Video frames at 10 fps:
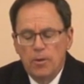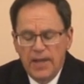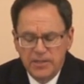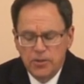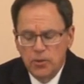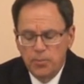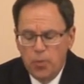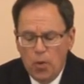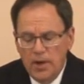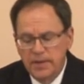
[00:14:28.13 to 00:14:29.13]
Well, that's a good
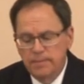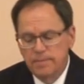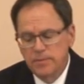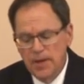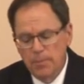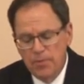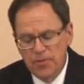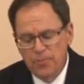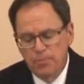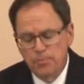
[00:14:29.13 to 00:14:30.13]
point. Some
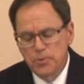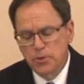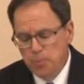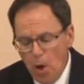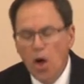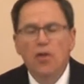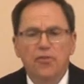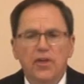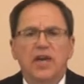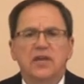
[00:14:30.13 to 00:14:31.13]
small
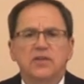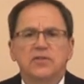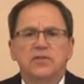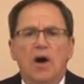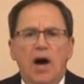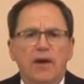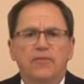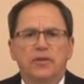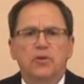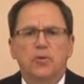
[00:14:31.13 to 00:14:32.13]
things
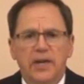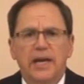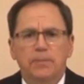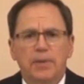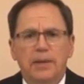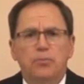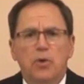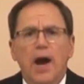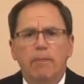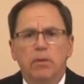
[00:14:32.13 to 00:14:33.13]
often create big
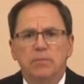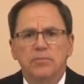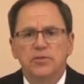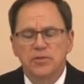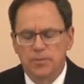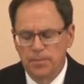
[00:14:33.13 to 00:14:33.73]
problems.